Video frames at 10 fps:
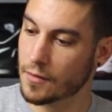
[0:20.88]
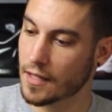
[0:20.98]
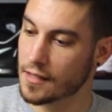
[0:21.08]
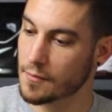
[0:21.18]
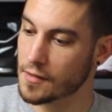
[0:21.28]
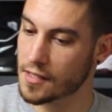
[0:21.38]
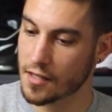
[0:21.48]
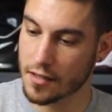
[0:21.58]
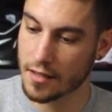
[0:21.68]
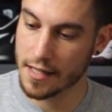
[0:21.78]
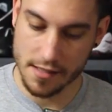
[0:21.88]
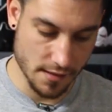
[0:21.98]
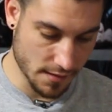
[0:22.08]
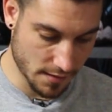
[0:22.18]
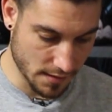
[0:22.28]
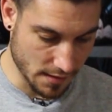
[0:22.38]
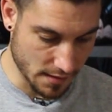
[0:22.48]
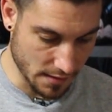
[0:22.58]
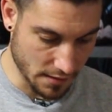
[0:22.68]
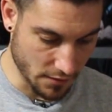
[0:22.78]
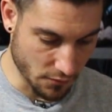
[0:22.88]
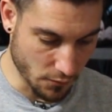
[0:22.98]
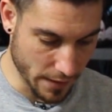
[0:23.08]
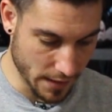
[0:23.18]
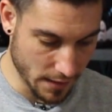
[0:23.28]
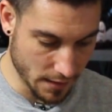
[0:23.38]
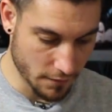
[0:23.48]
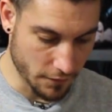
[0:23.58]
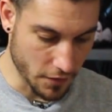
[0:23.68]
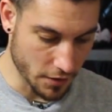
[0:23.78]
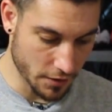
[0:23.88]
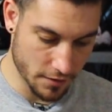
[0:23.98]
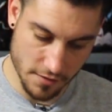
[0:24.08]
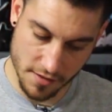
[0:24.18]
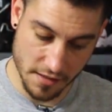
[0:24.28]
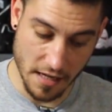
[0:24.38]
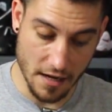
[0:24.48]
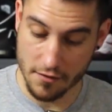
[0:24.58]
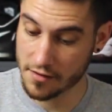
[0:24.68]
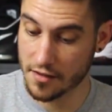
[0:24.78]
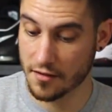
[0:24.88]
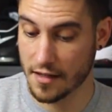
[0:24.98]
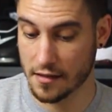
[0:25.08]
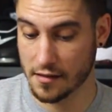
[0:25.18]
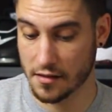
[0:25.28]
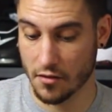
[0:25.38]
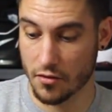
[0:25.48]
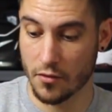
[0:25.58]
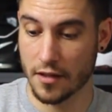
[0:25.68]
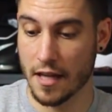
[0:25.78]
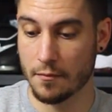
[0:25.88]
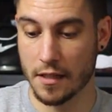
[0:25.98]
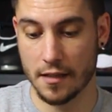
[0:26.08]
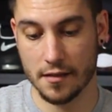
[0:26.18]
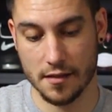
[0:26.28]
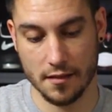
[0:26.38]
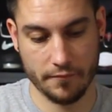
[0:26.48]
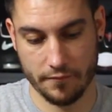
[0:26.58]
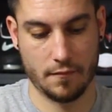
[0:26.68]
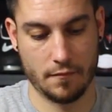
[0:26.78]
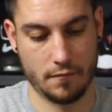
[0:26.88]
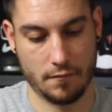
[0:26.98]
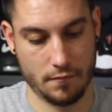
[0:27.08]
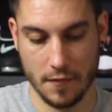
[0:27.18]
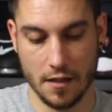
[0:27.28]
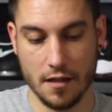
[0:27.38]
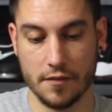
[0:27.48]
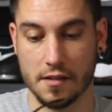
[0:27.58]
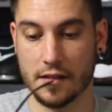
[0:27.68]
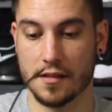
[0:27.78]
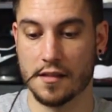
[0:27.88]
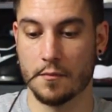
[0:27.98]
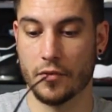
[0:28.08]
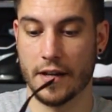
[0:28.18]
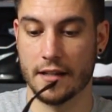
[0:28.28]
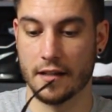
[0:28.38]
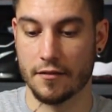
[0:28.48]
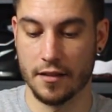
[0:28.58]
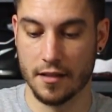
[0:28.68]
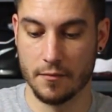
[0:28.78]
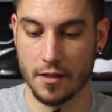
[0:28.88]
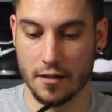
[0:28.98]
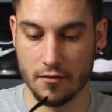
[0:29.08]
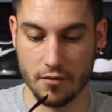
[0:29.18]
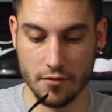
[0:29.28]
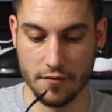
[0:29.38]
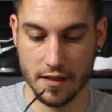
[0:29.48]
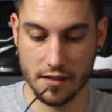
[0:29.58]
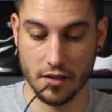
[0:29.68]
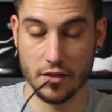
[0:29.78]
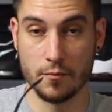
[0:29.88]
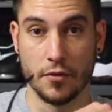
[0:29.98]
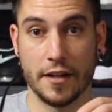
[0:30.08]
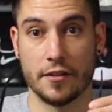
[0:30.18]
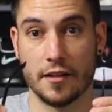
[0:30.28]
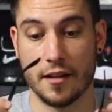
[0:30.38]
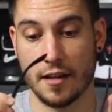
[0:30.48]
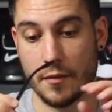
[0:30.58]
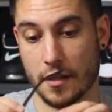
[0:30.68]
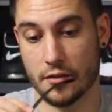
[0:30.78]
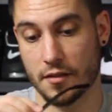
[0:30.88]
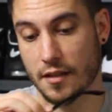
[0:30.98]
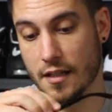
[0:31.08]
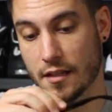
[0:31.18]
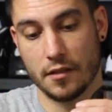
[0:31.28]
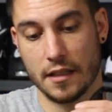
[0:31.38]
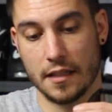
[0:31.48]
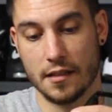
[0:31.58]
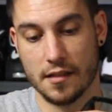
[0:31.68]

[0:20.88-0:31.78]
So we got some sunglasses, says that they're Wayfarer style sunglasses. Don't know what that means know, obviously it's the brand and everything, but I don't know if that's a good brand or not. I'm actually not really into